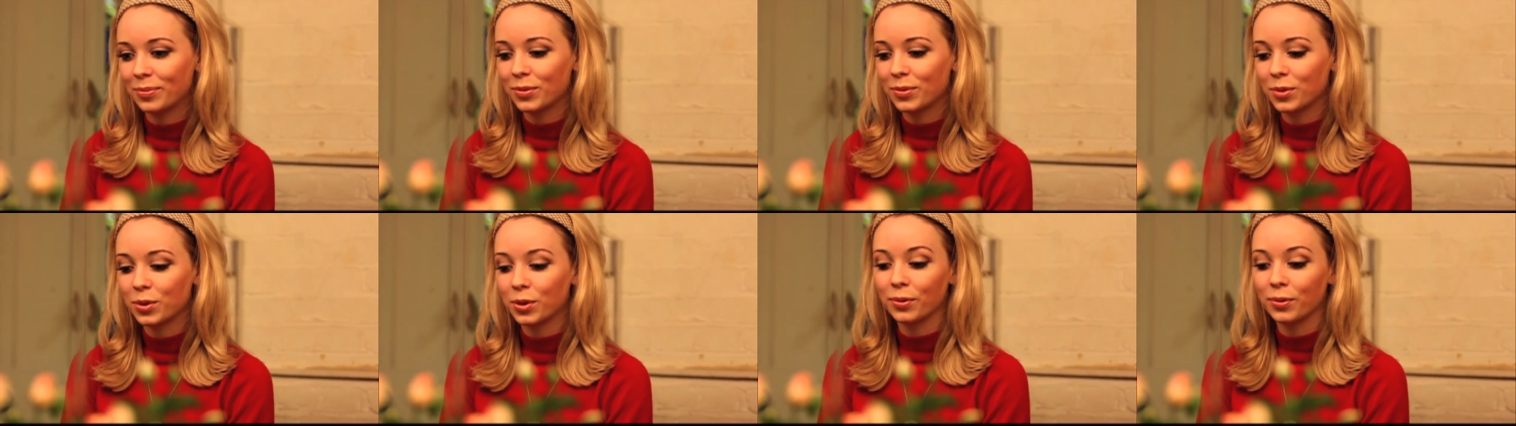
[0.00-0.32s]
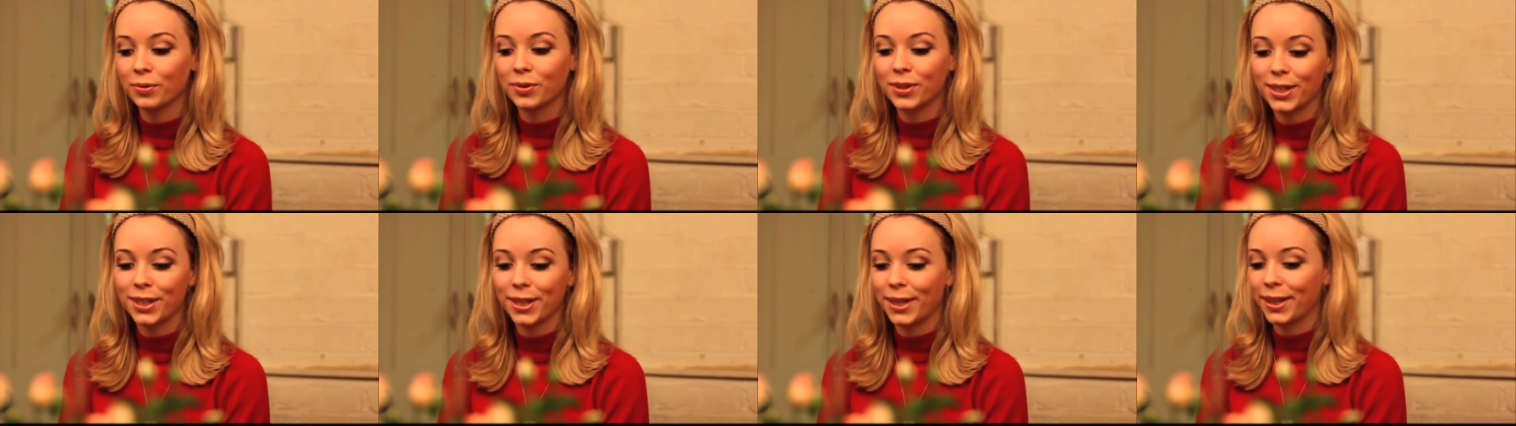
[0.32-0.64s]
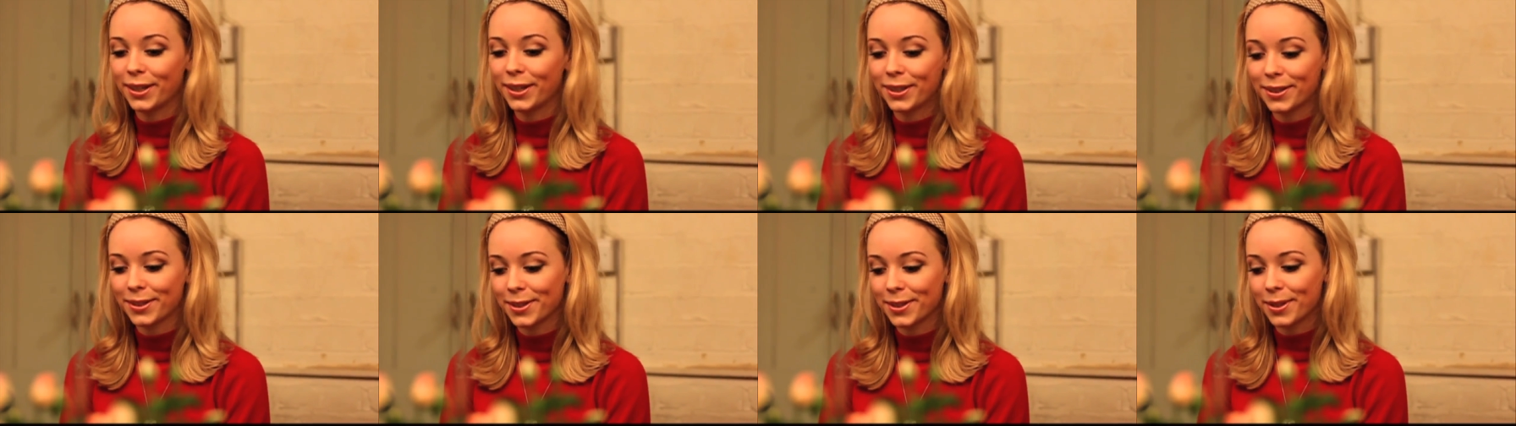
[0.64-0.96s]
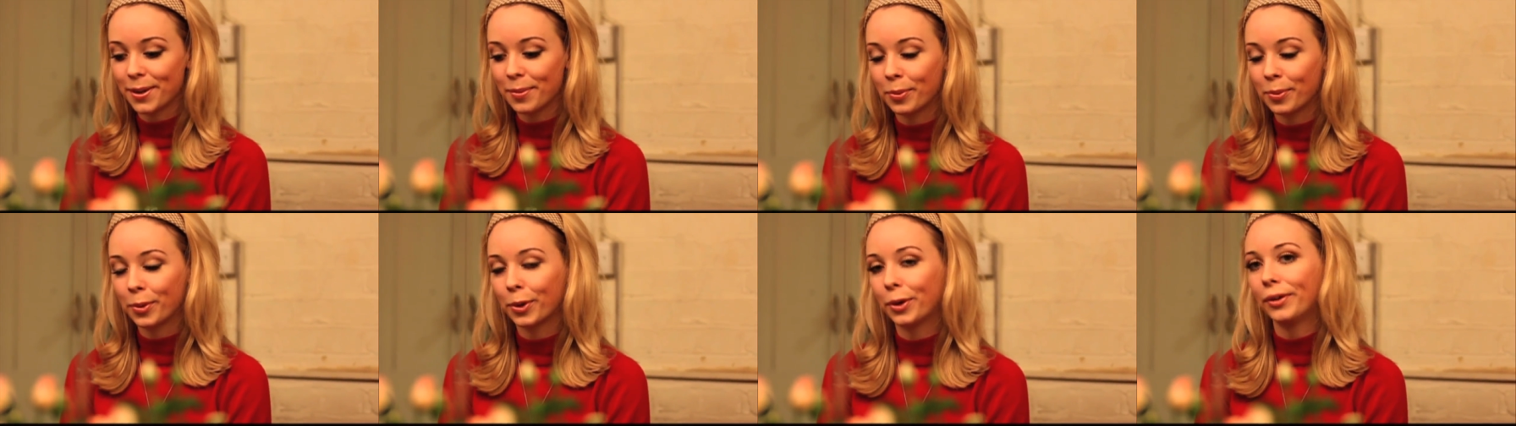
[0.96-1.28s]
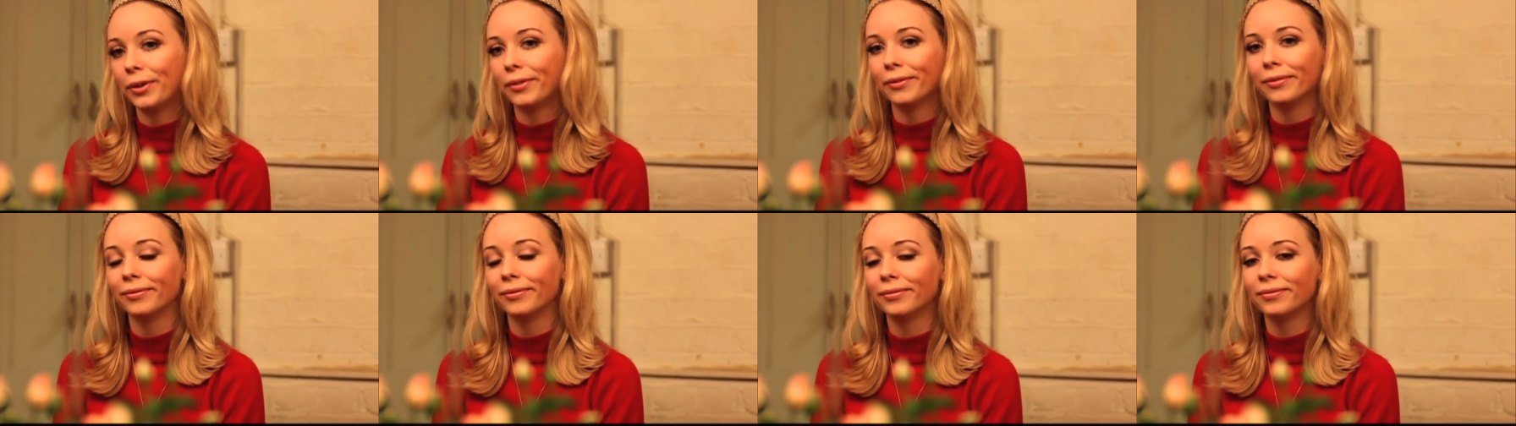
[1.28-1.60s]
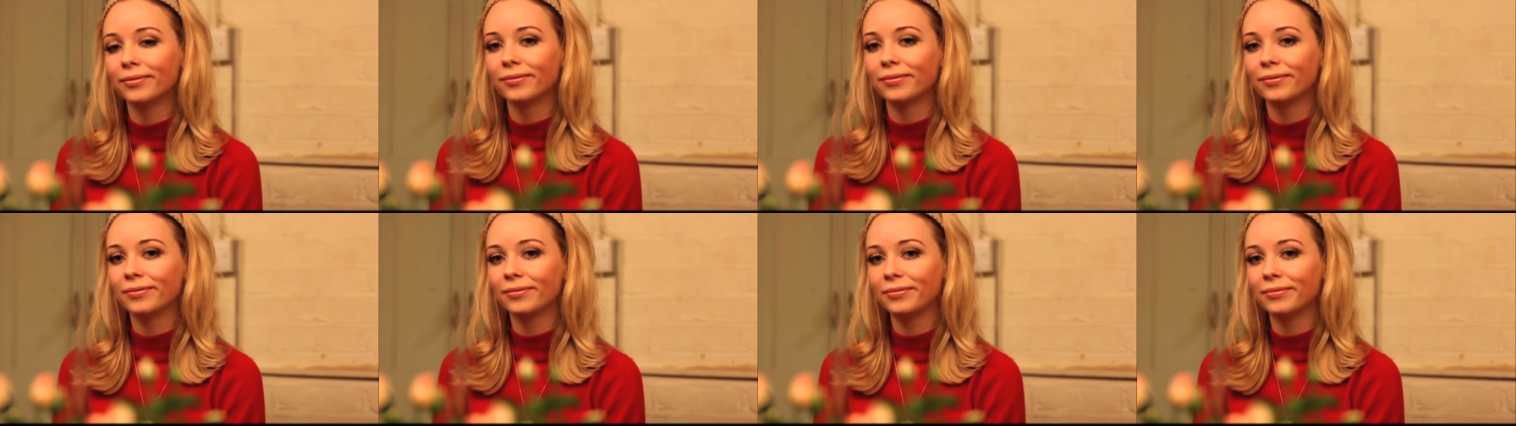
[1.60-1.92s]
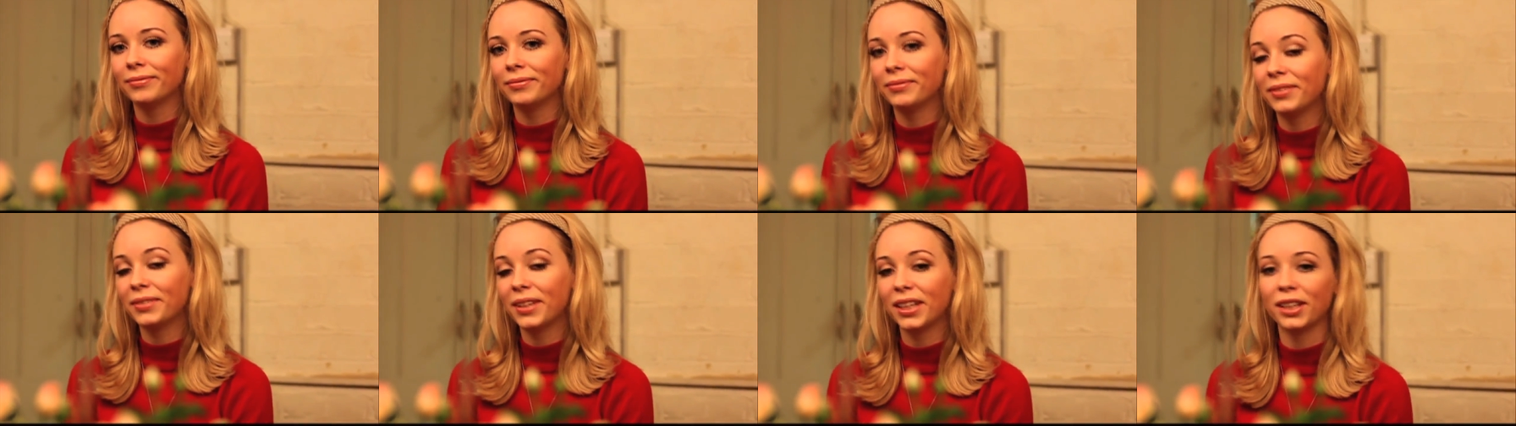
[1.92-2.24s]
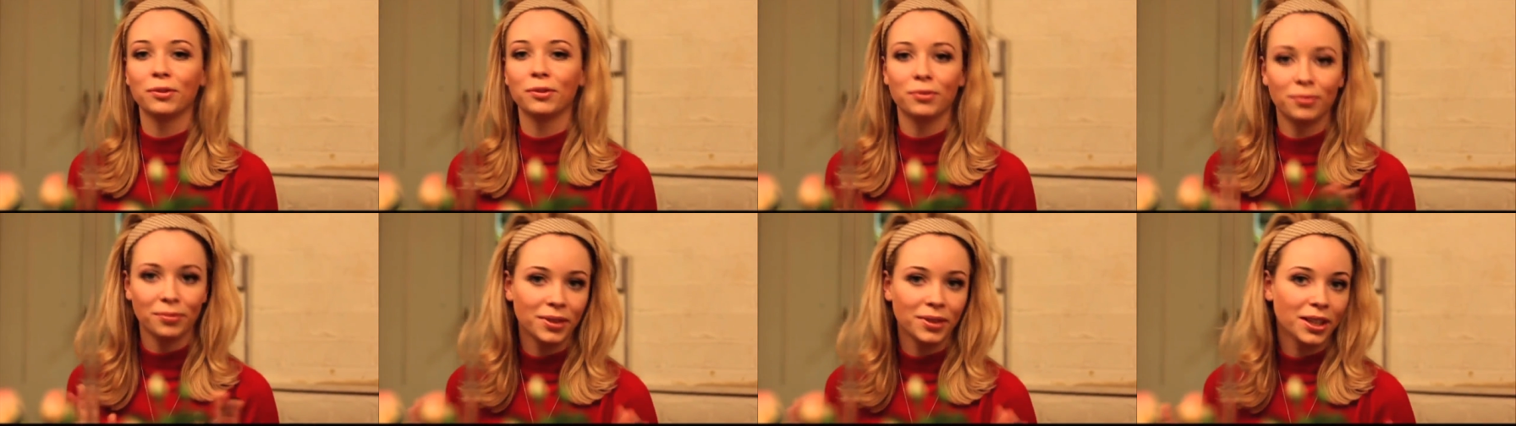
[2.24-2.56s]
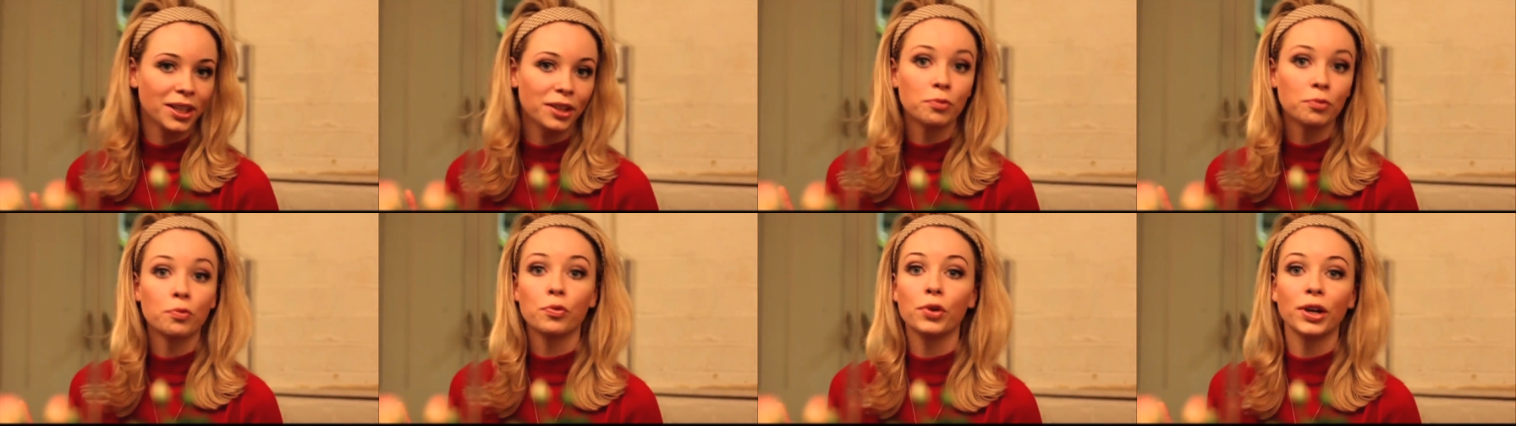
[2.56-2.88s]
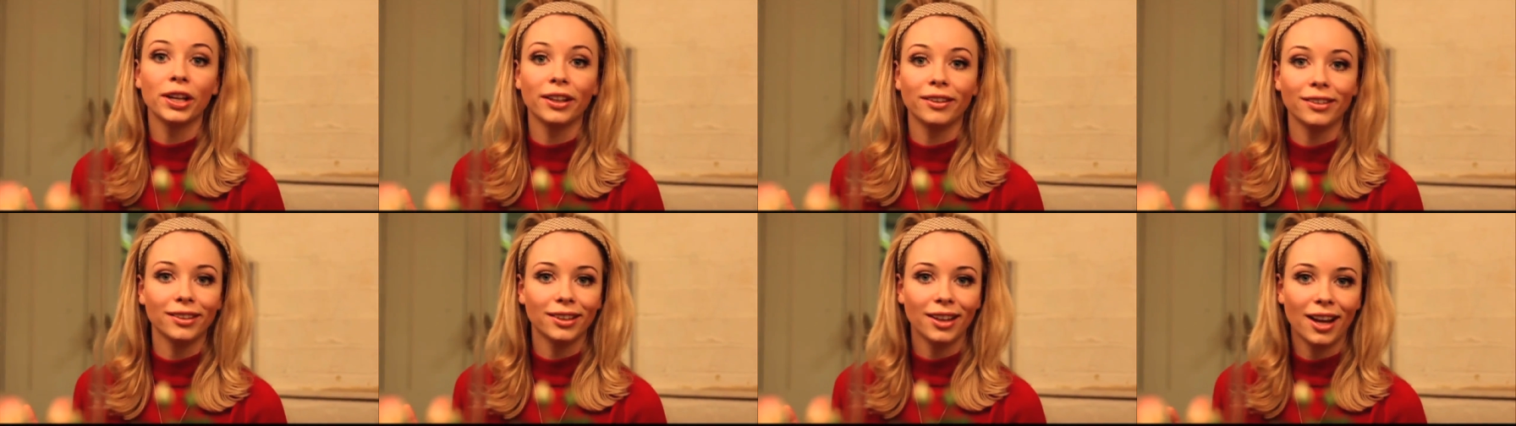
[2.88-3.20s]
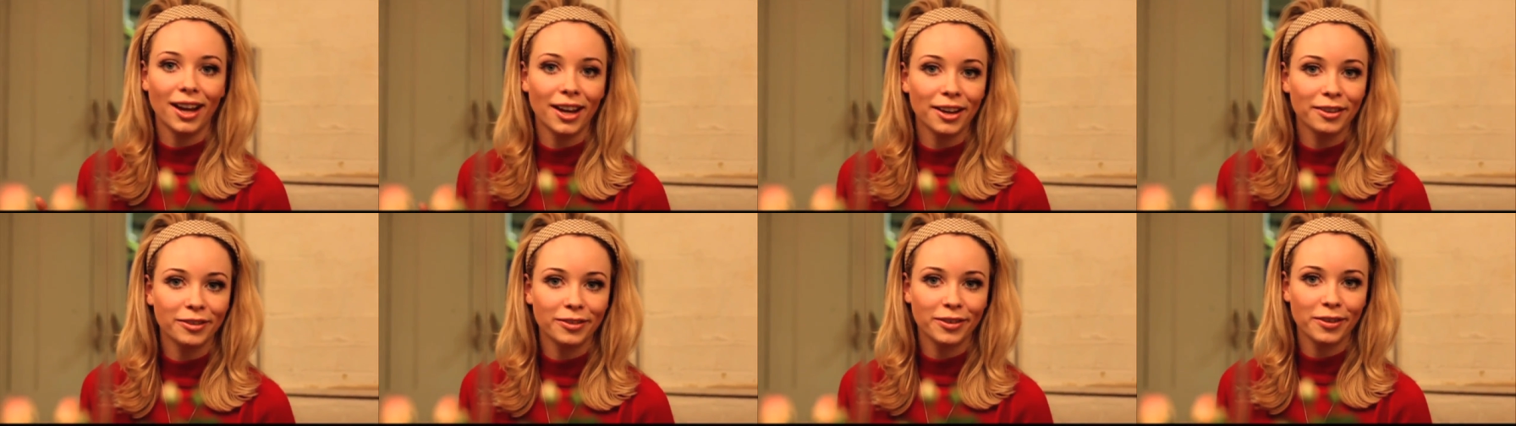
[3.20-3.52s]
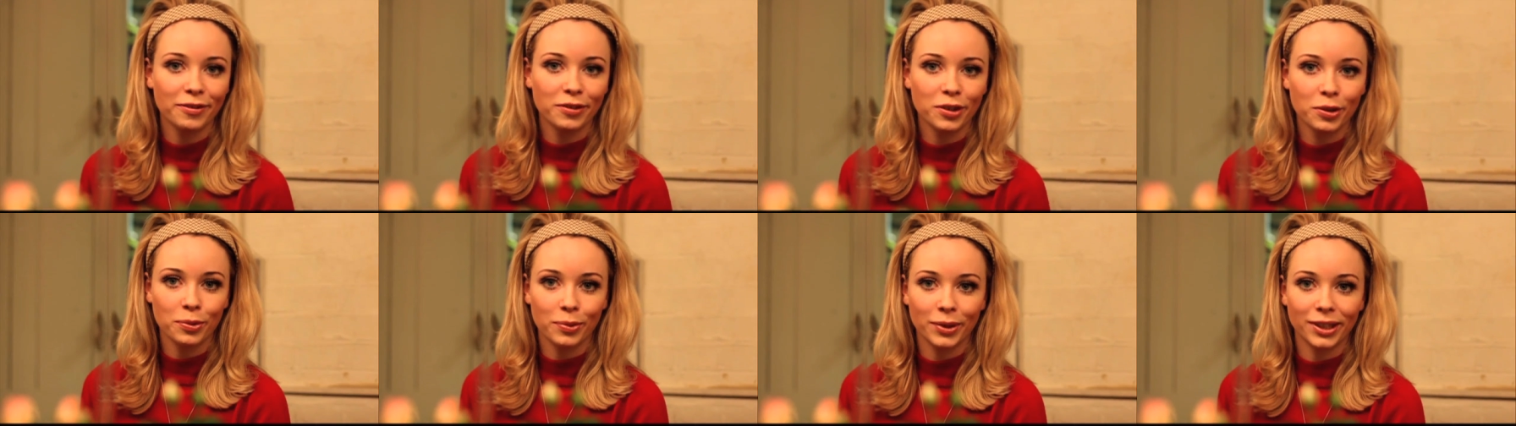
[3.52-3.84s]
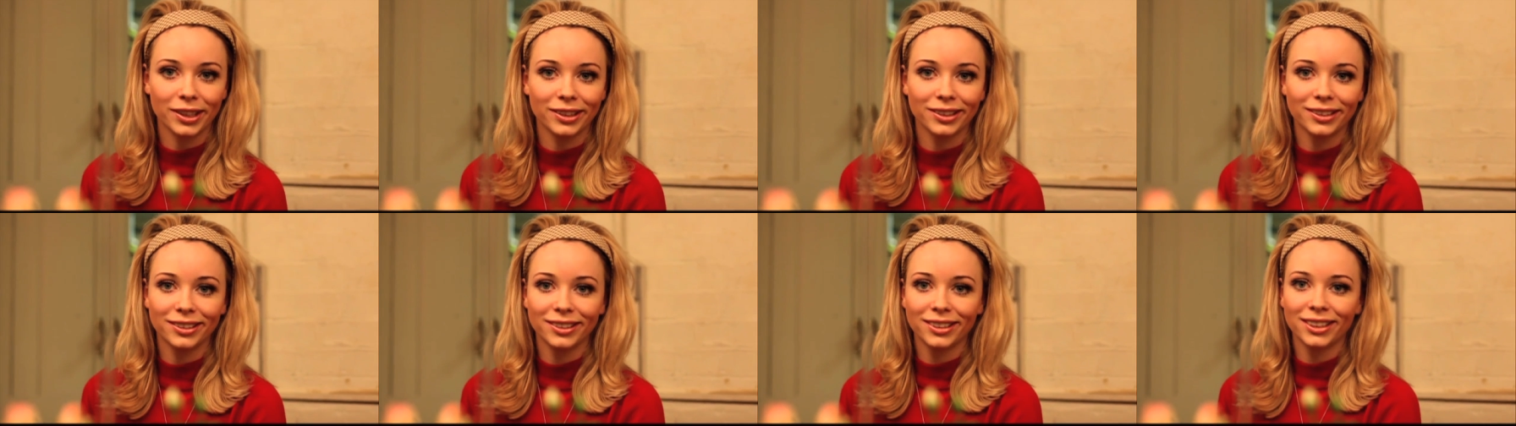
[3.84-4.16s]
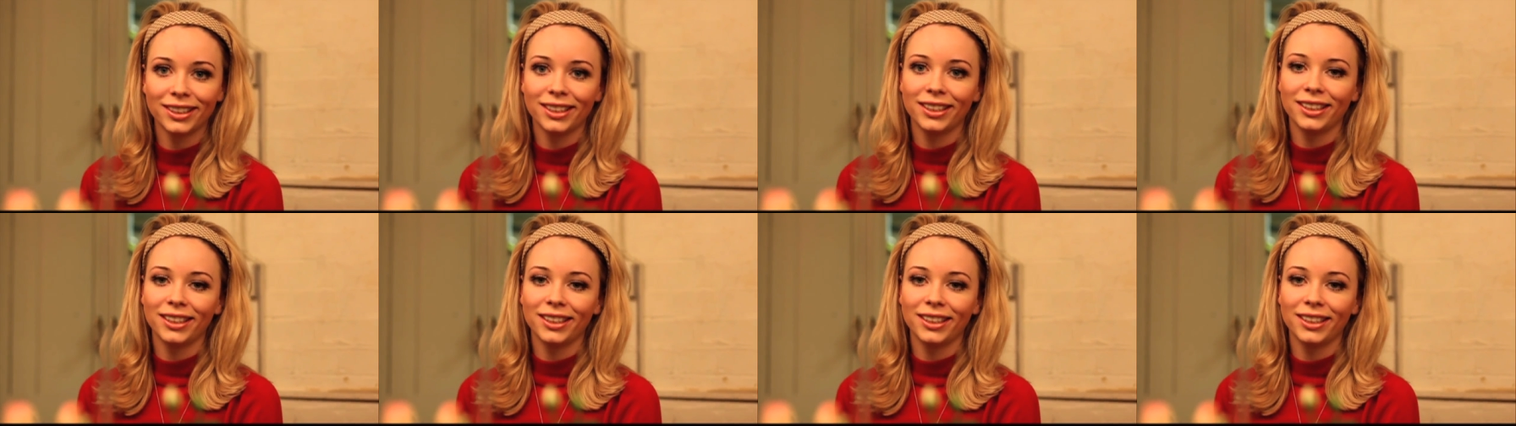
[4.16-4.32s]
sort of seeing someone in real life, if you will.